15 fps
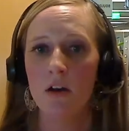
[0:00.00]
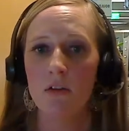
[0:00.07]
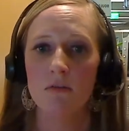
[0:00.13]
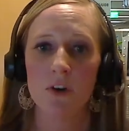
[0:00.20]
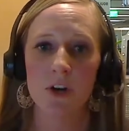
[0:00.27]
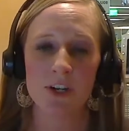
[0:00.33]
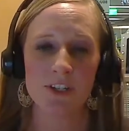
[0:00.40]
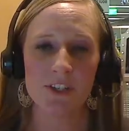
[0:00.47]

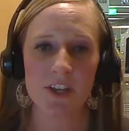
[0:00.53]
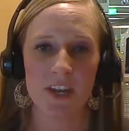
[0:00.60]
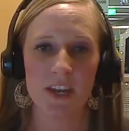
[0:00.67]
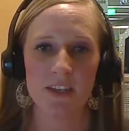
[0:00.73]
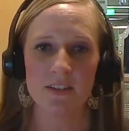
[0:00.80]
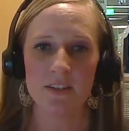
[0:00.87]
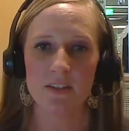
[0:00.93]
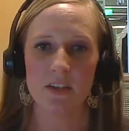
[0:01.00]

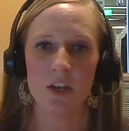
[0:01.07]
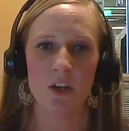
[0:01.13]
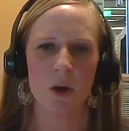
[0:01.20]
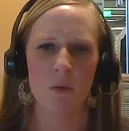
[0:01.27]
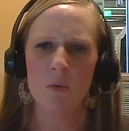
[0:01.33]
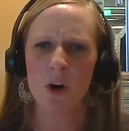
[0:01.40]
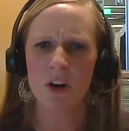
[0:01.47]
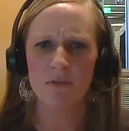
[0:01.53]
versus,
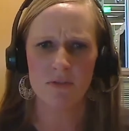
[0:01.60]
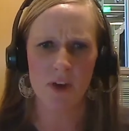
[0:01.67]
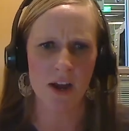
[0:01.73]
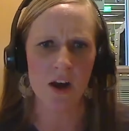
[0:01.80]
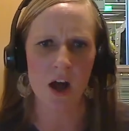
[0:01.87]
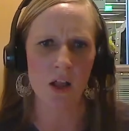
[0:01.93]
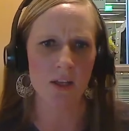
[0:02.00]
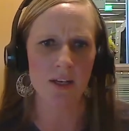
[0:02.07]
more fun
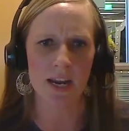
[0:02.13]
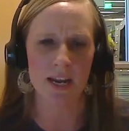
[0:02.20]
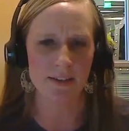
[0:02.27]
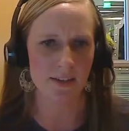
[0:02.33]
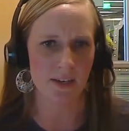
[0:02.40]
holidays.